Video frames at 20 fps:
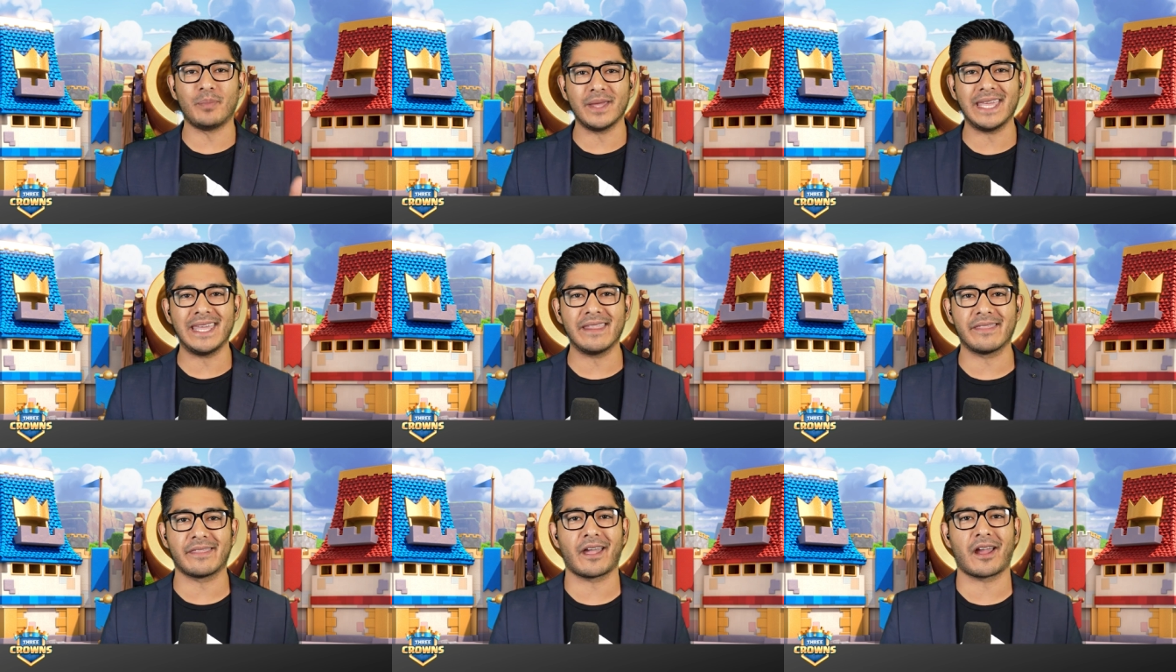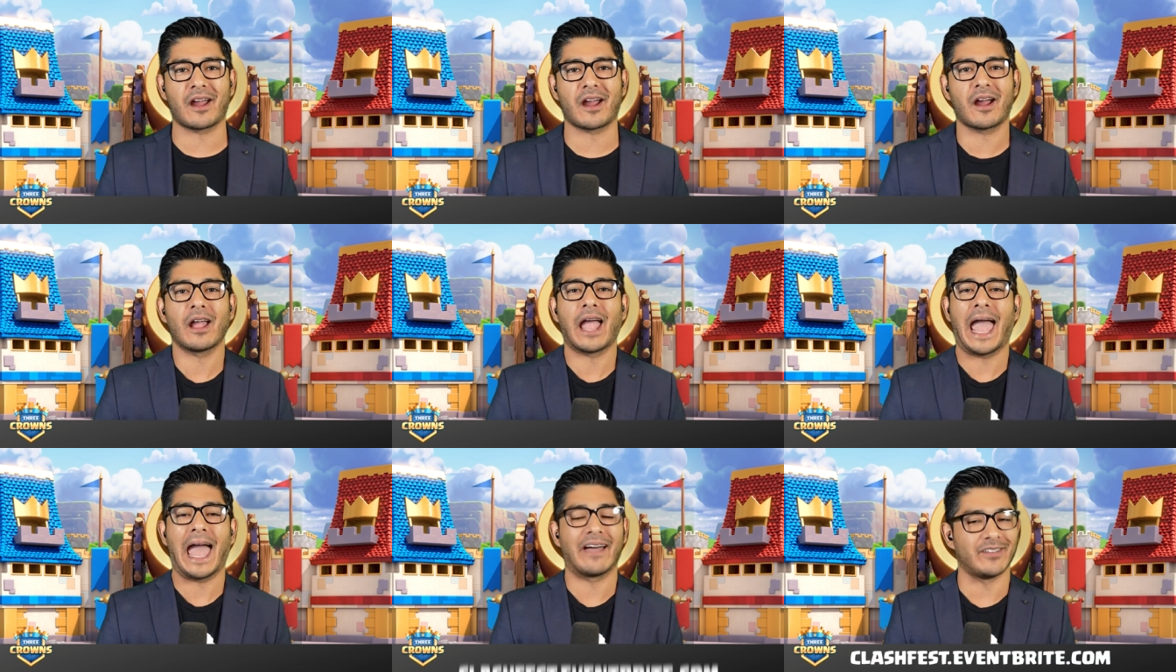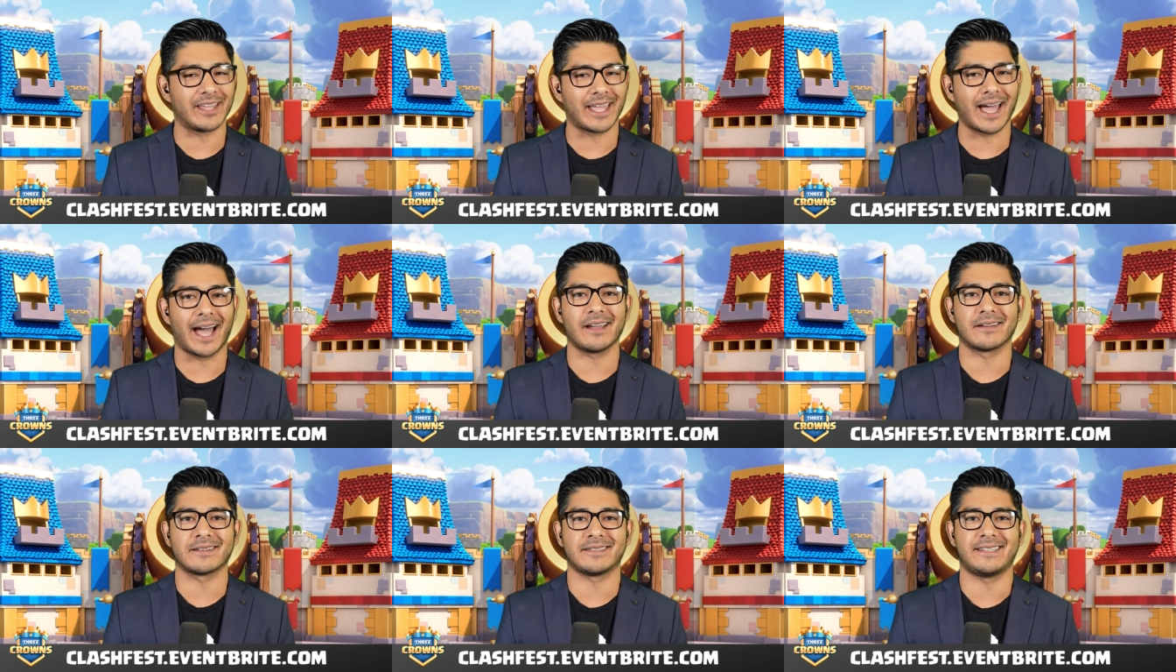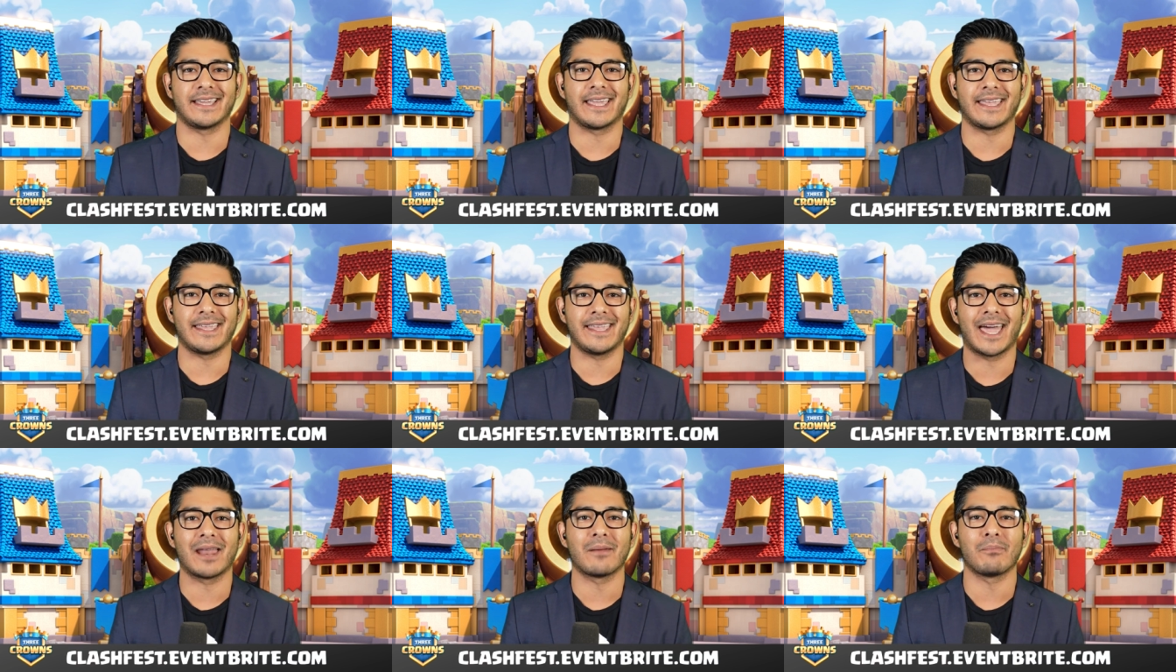be there? Have you got your ticket
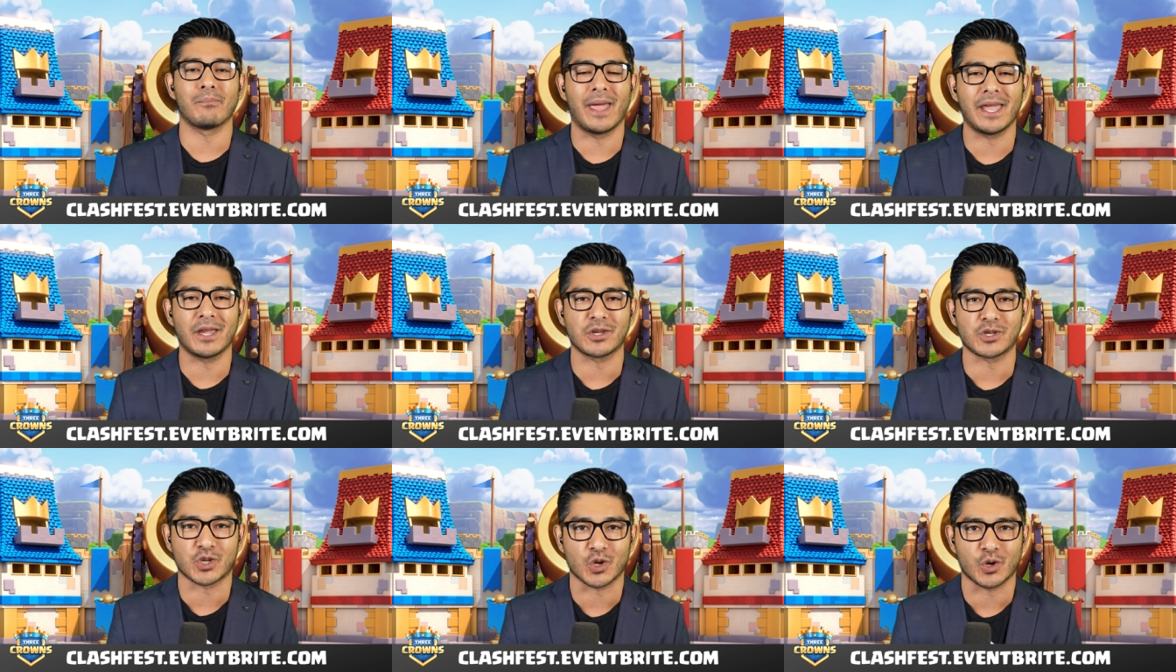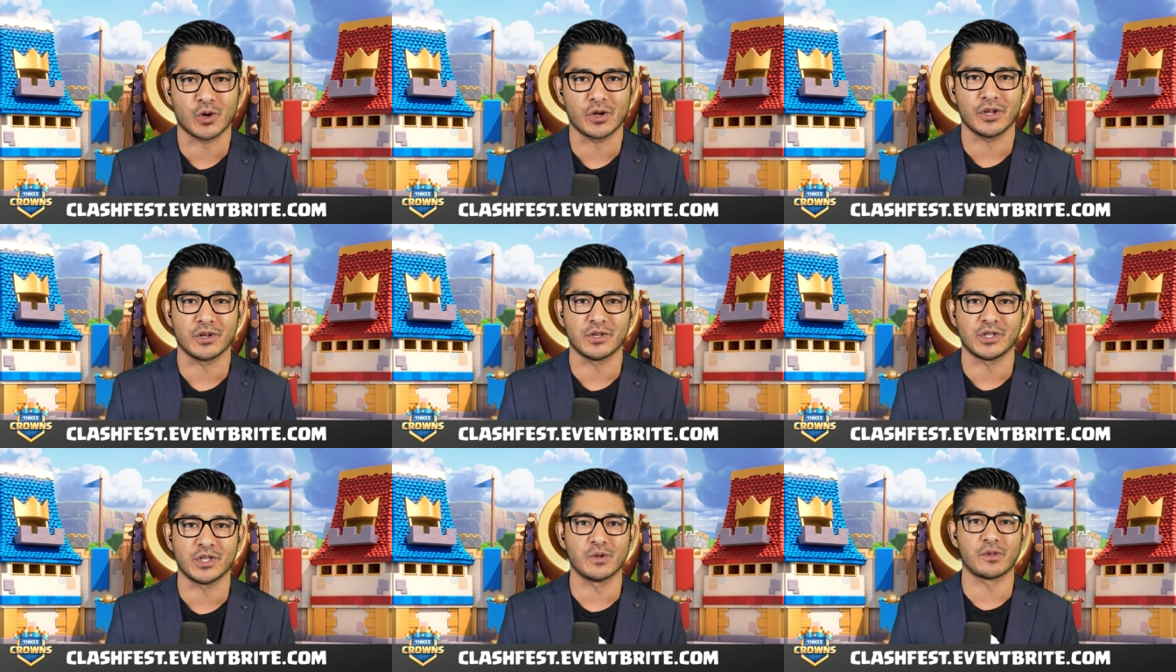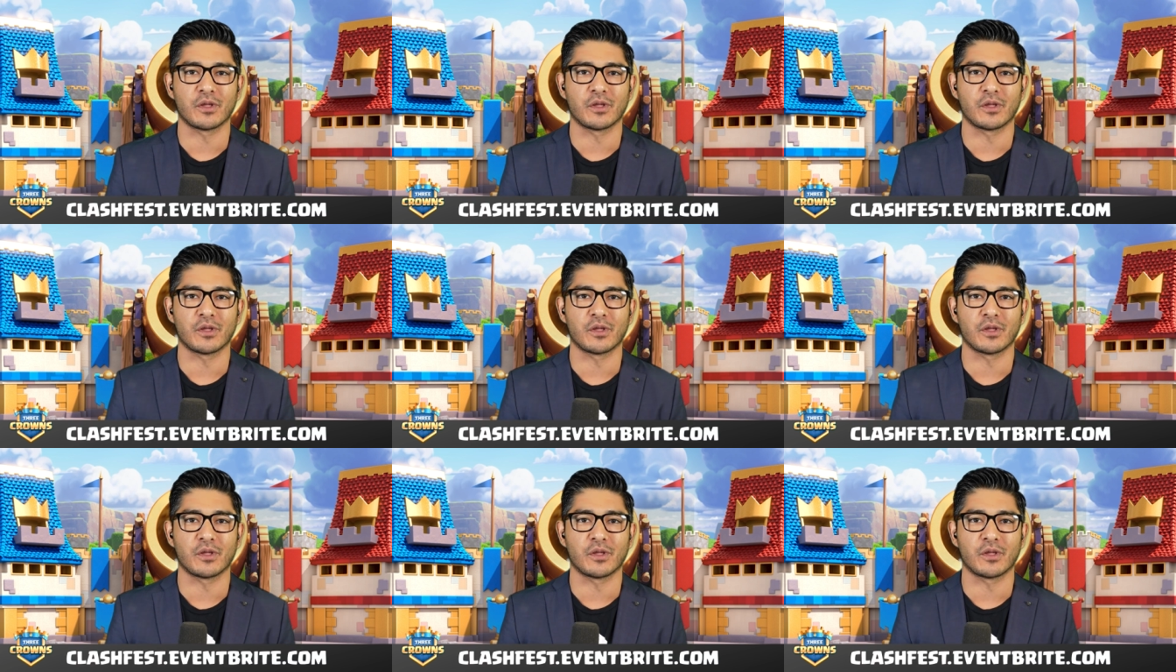yet? Make sure you do.